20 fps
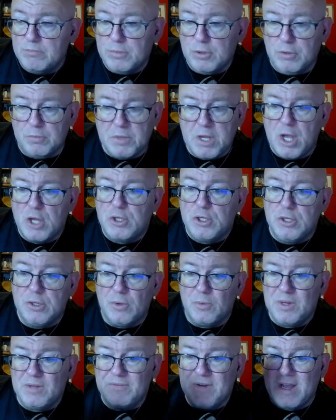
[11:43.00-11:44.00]
Boom. You
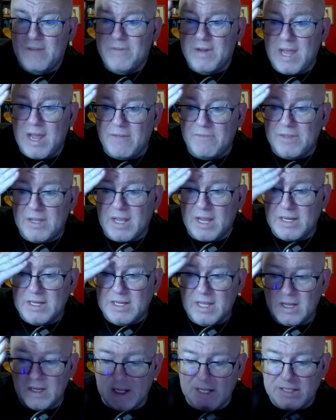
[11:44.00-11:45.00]
don't even have to have the
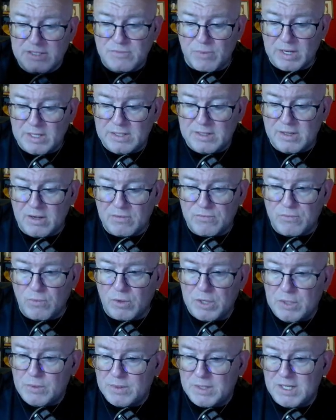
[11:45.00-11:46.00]
idea. It's right there
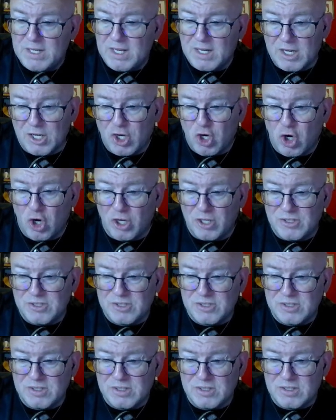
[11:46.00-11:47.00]
for you in the deck of
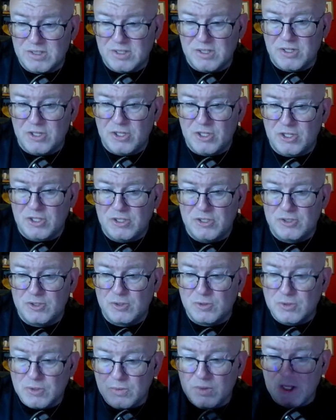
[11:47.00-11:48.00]
cards.
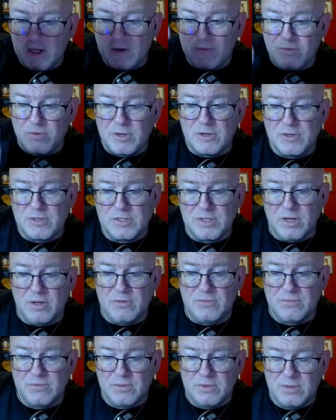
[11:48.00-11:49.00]
So do that for
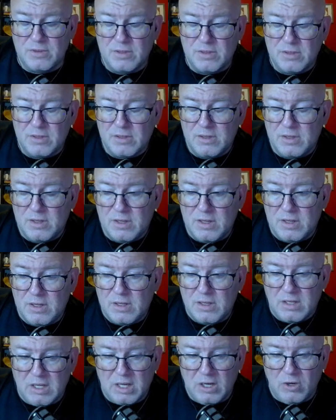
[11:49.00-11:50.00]
yourself.
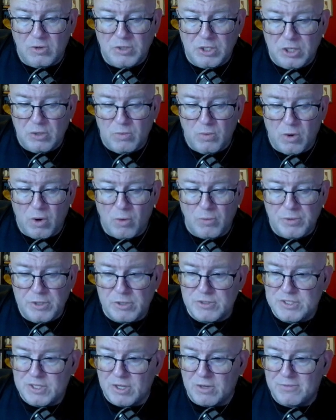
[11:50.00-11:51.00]
You owe
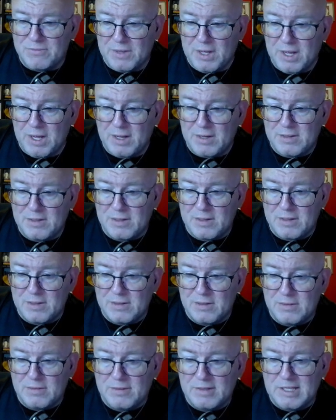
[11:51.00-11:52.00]
yourself that.
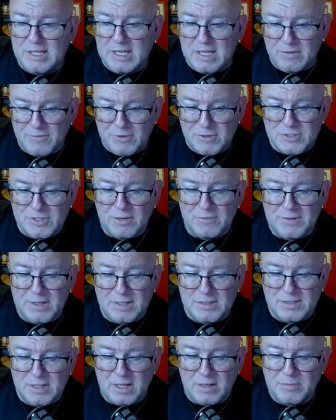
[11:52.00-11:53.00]
Give yourself
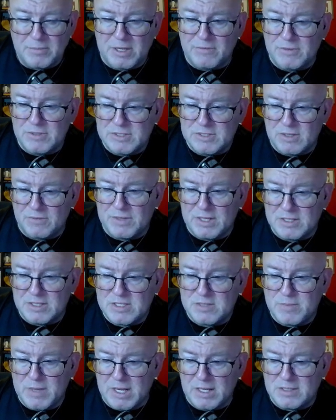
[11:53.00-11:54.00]
that time. Give yourself that
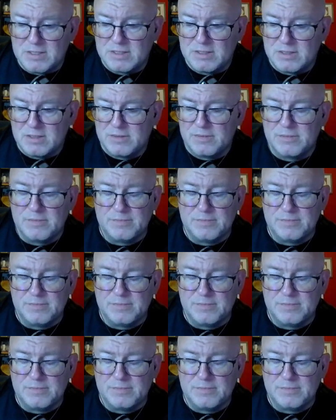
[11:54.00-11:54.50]
space.